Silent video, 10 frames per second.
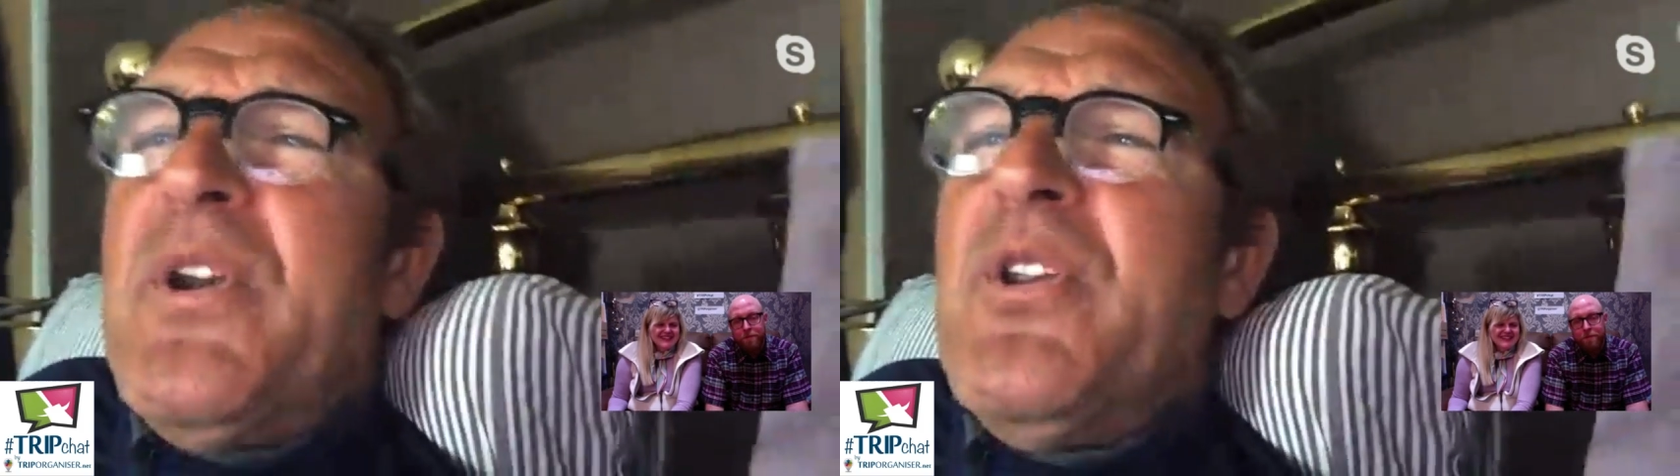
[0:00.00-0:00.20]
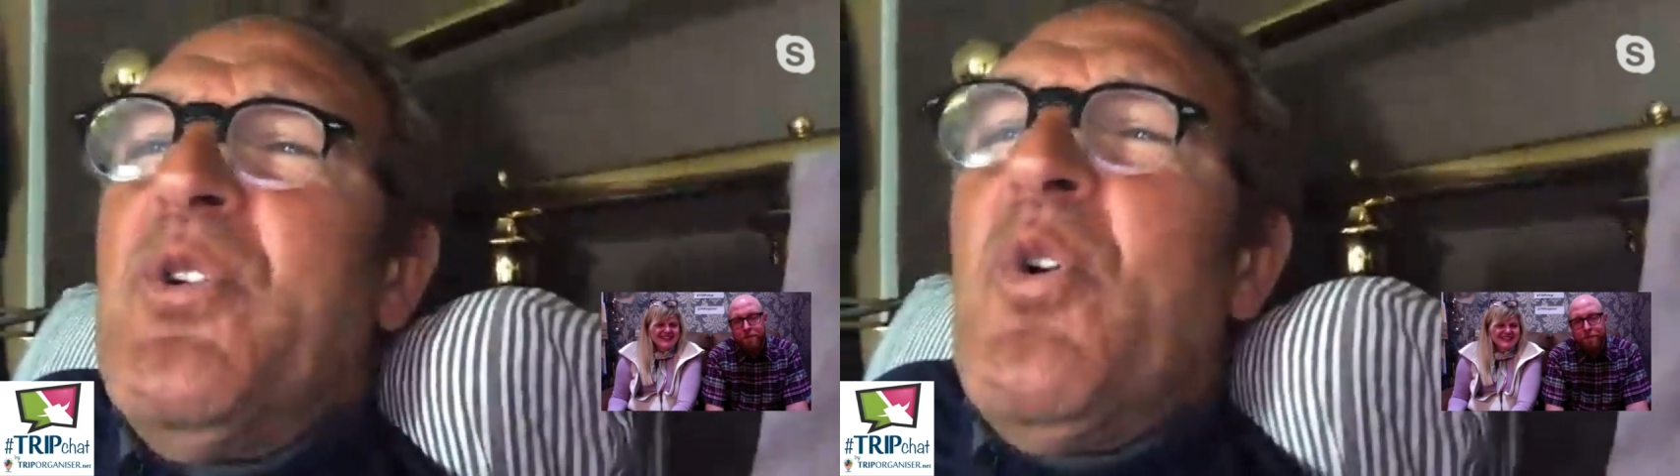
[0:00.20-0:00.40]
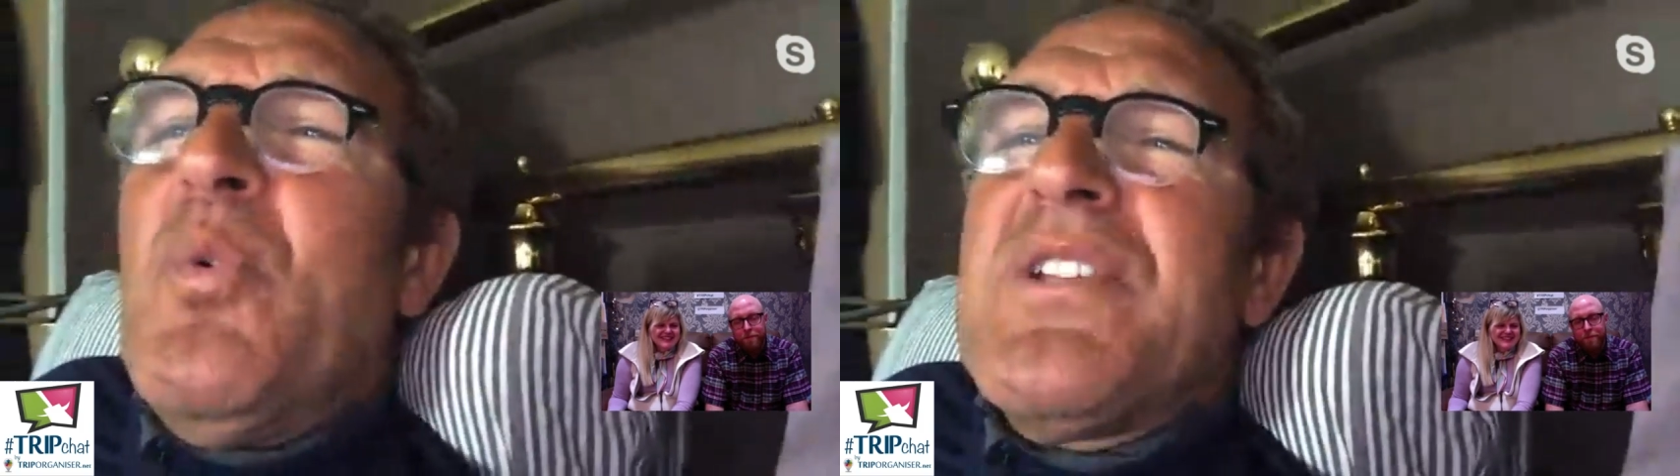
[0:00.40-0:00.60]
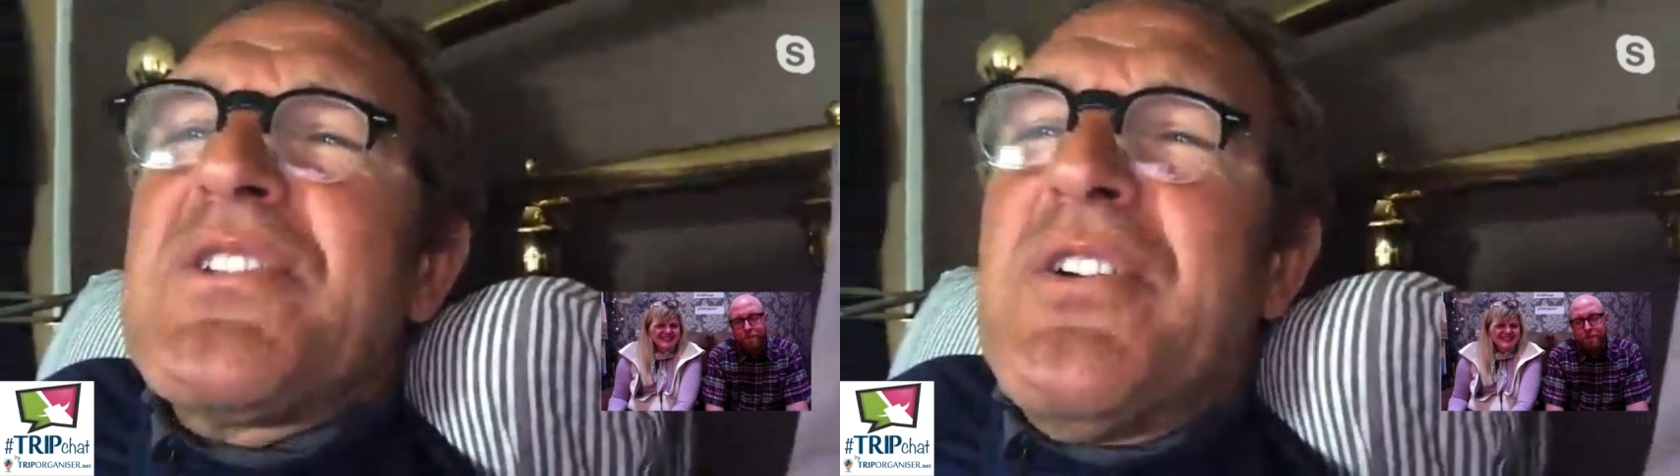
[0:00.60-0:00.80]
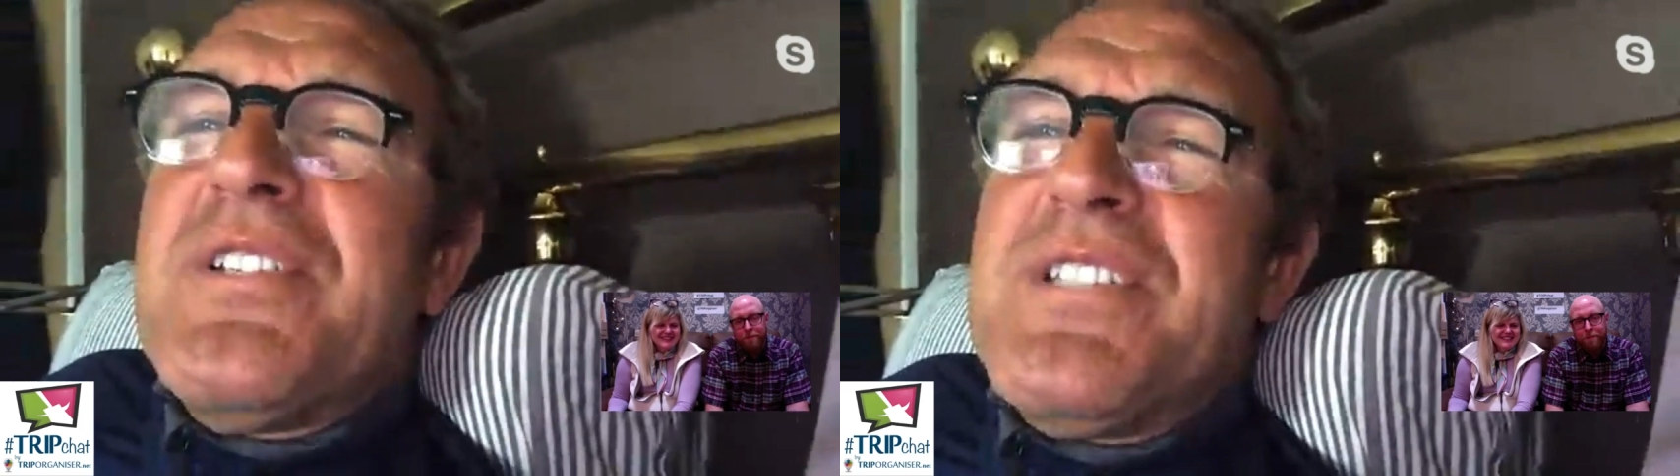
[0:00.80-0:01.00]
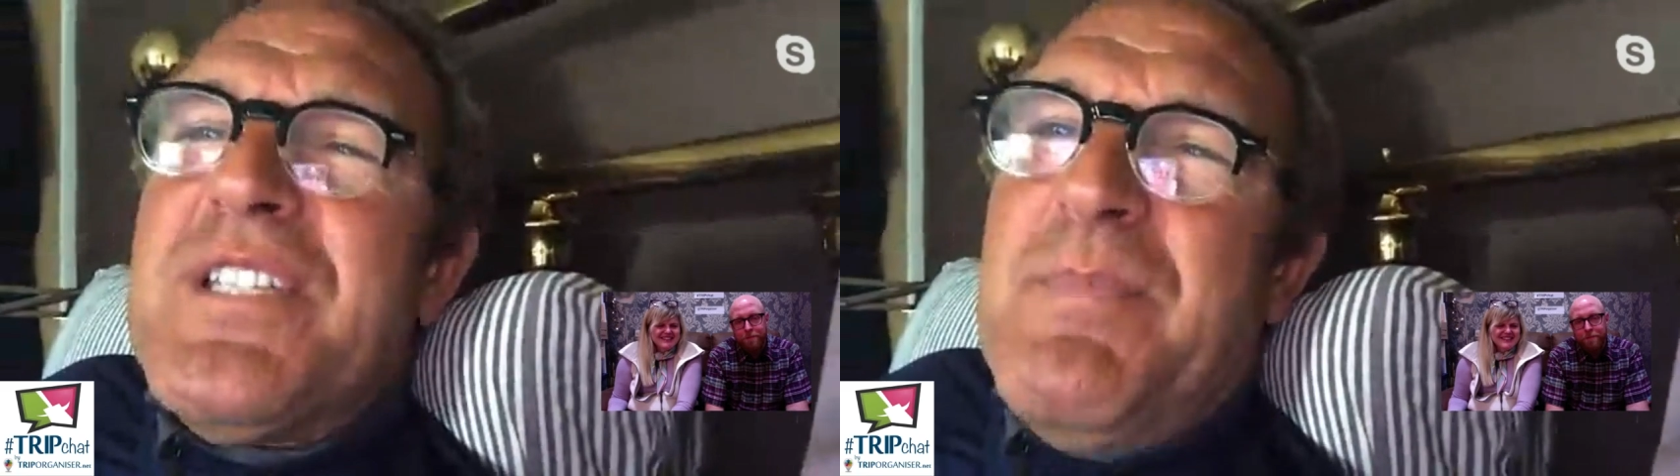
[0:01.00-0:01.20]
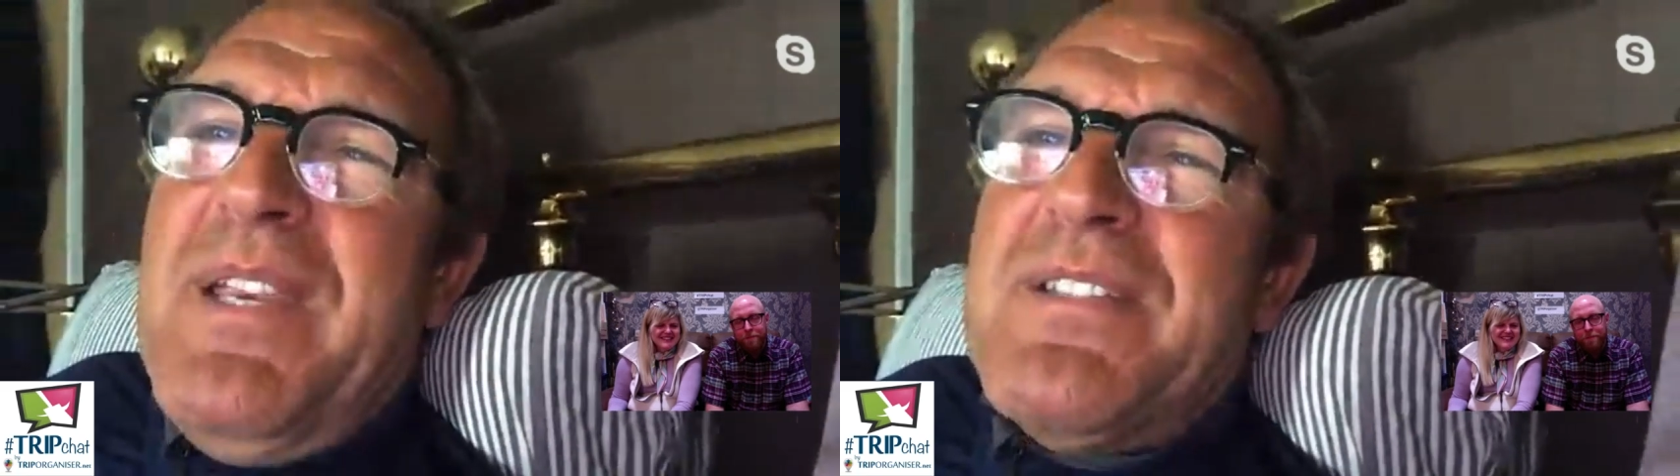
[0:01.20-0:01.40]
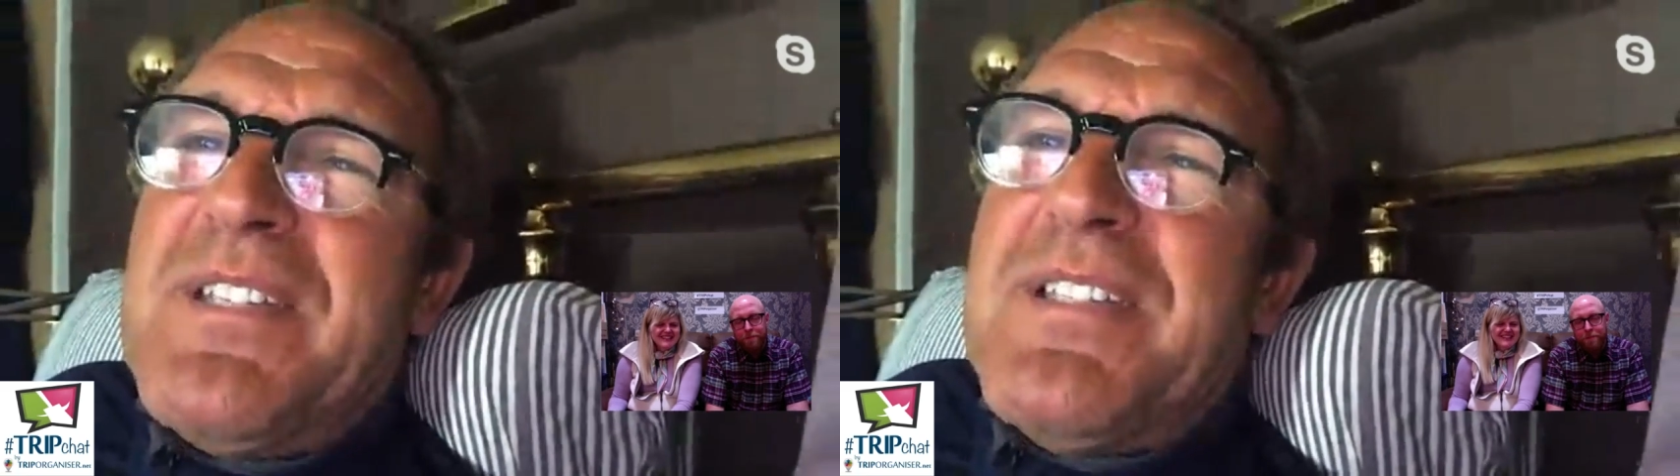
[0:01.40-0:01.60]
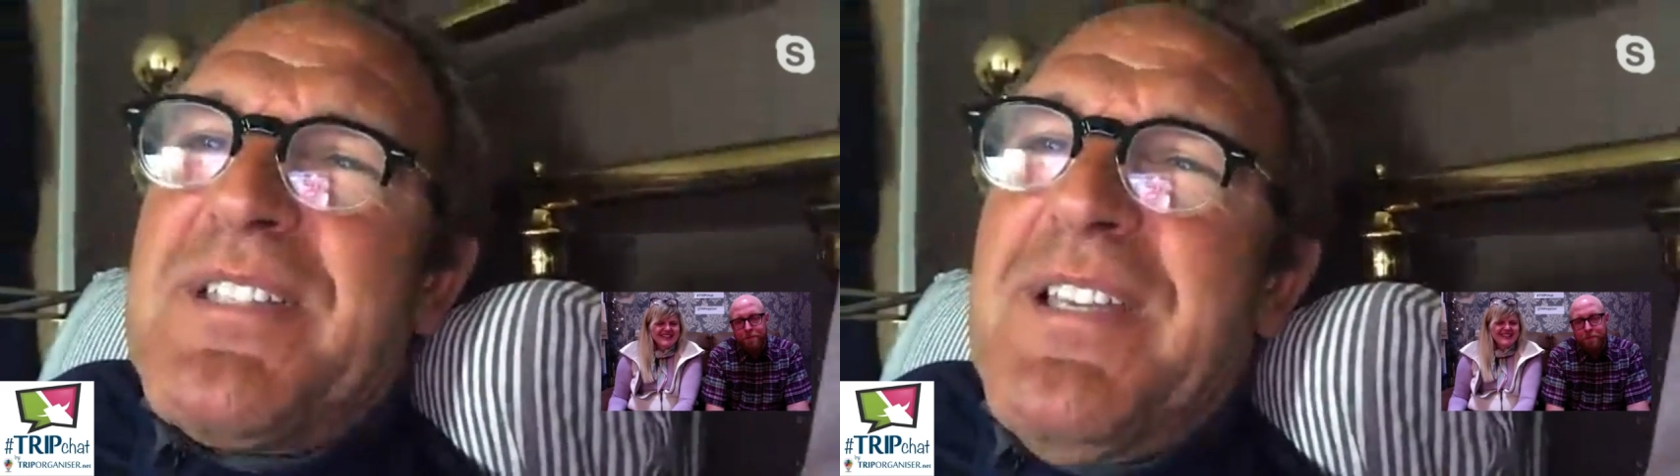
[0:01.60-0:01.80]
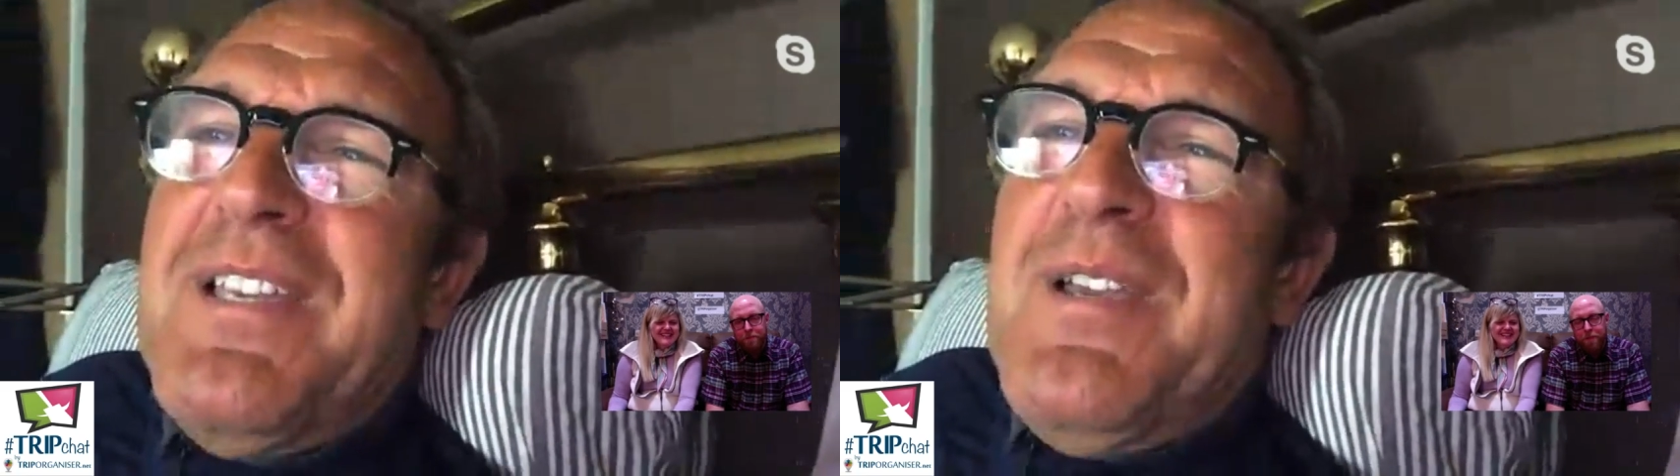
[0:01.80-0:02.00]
People want to know what the Scottish experience is.